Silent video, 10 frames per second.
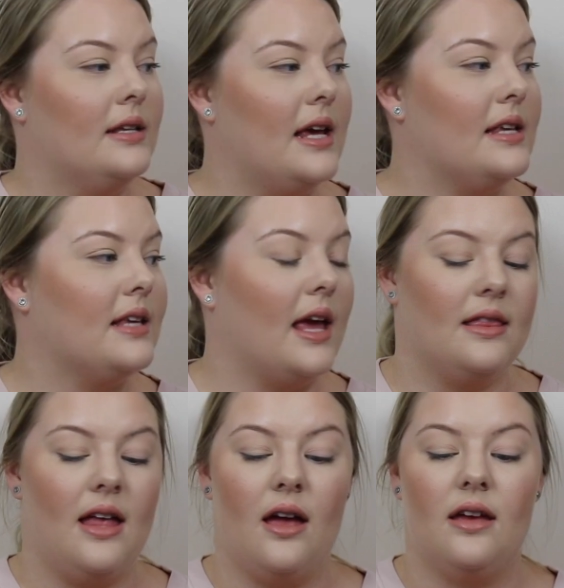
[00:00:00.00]
desk,
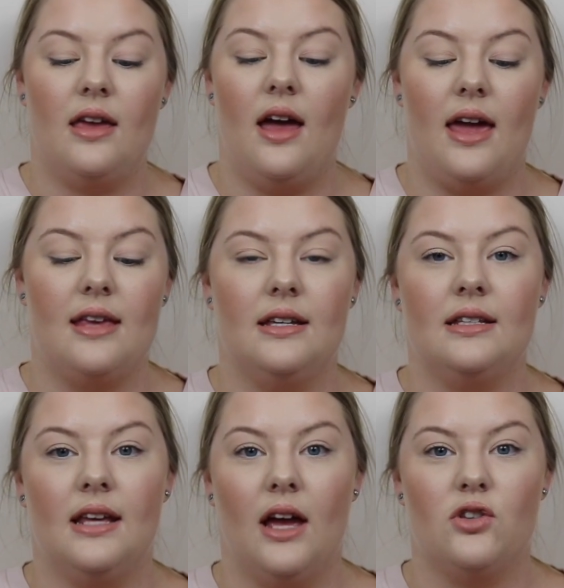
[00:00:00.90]
and they're, yeah, easy
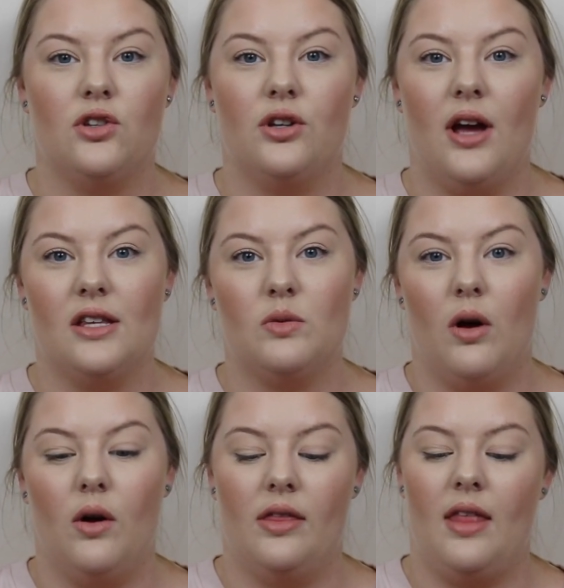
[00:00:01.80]
to get to as
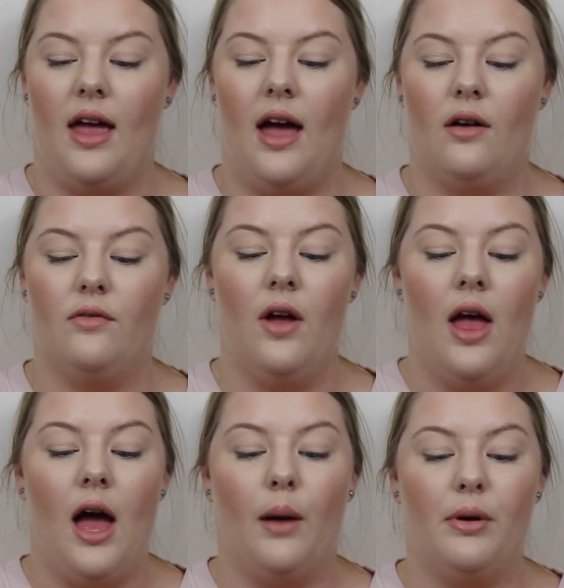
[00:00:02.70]
well, and they have
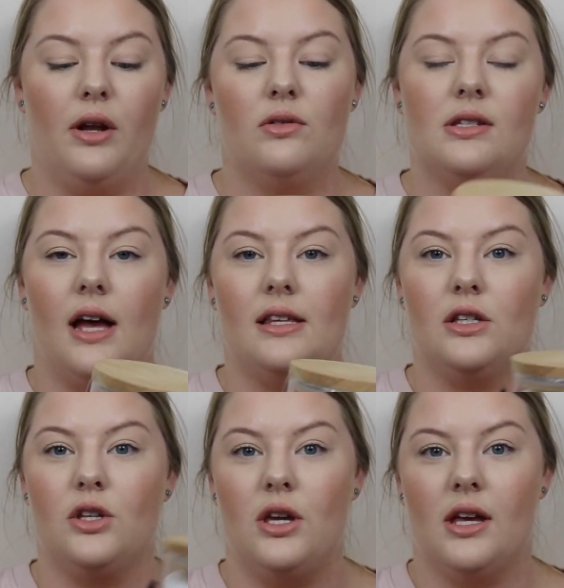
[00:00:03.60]
a pretty good sizing,
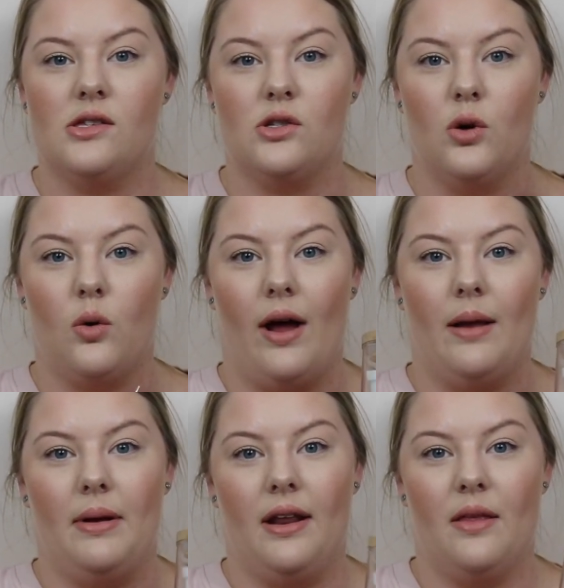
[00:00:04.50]
so you can store quite
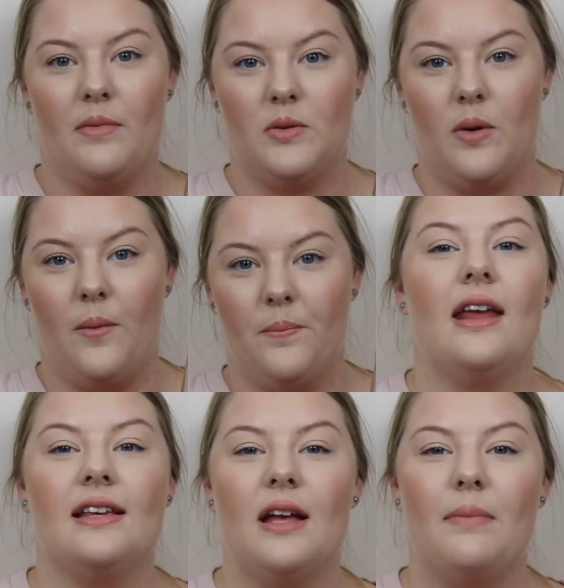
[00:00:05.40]
a bit in them as well.
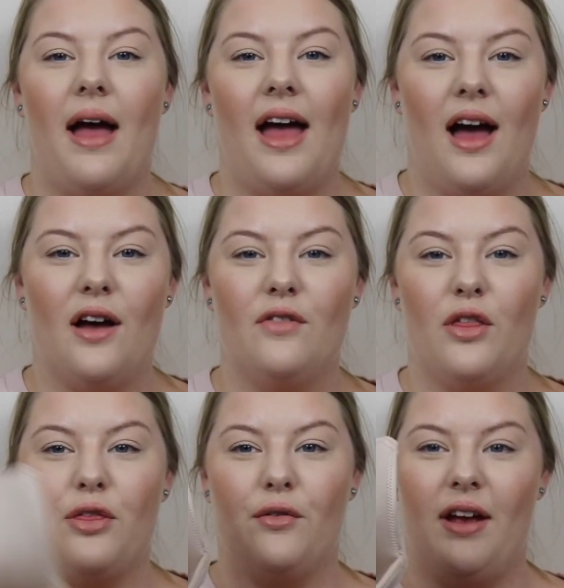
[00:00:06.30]
Next up, I have
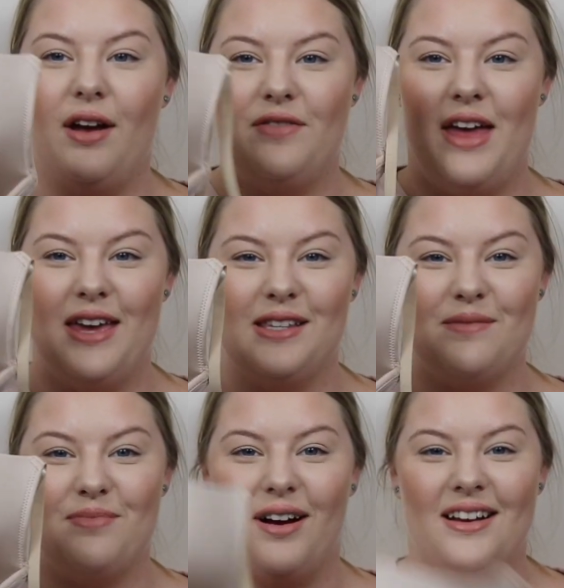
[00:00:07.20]
3 of these
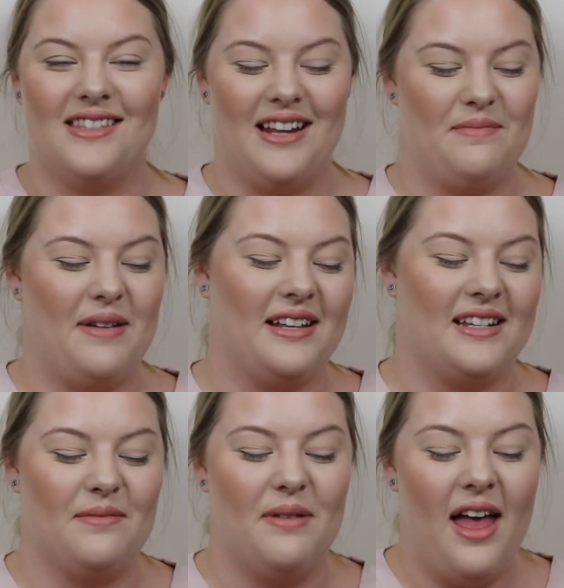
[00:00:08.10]
bras that I picked
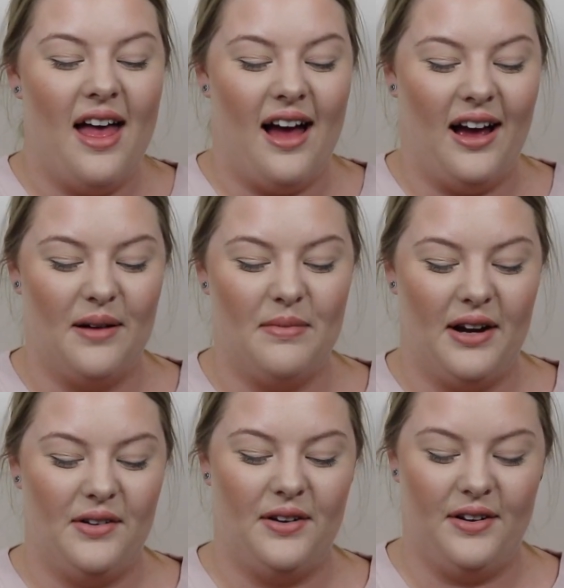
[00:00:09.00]
up.
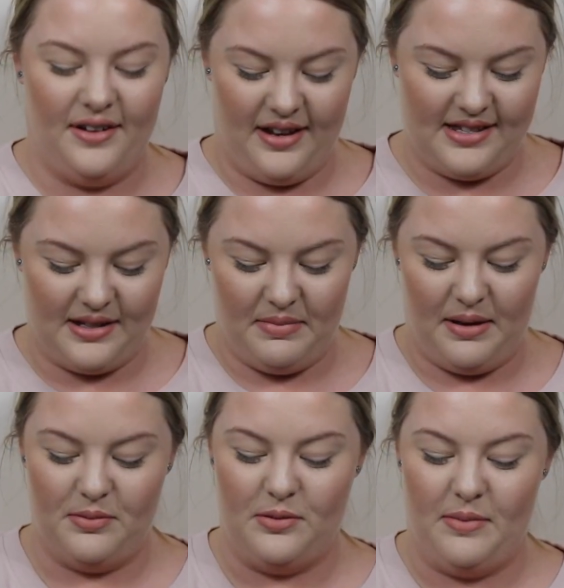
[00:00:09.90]
I know some
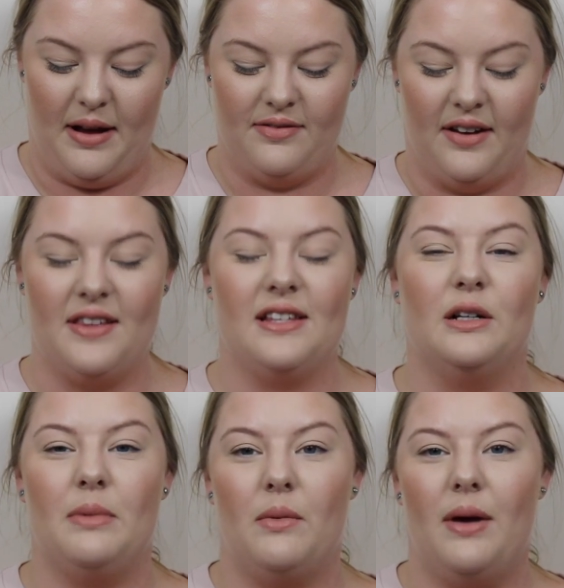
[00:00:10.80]
people might find this a
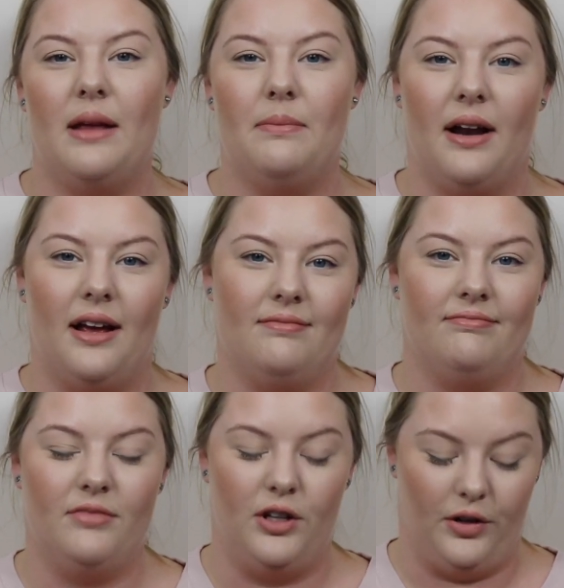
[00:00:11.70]
little bit weird, but I,
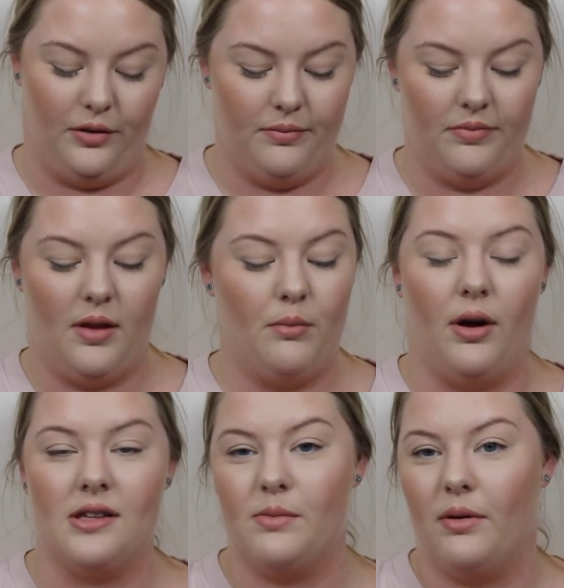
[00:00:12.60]
you know,
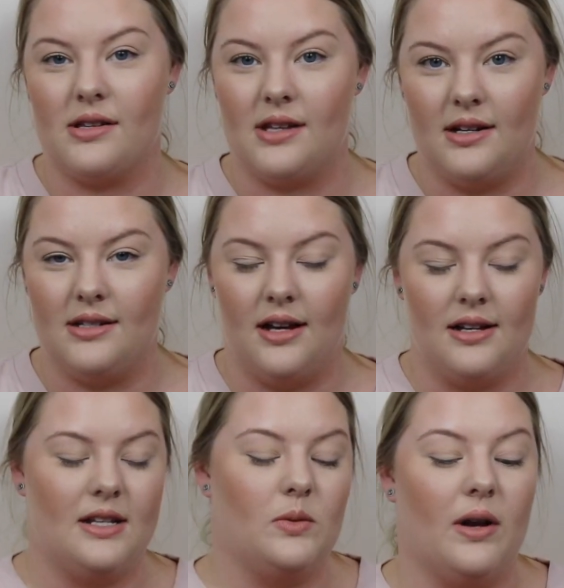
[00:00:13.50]
bras are bras, undies are
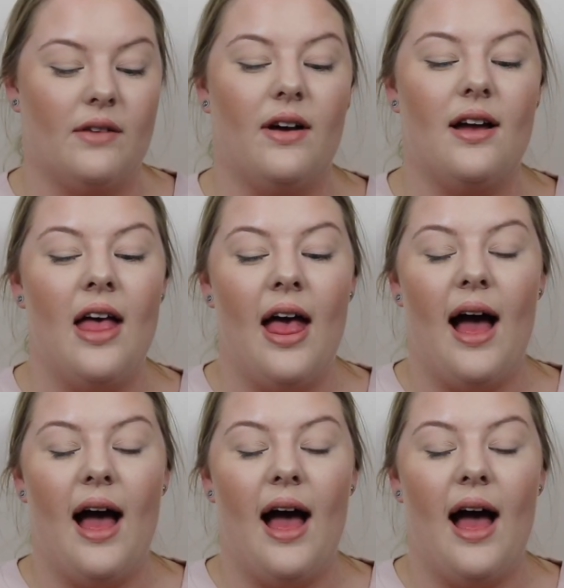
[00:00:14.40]
undies, whatever.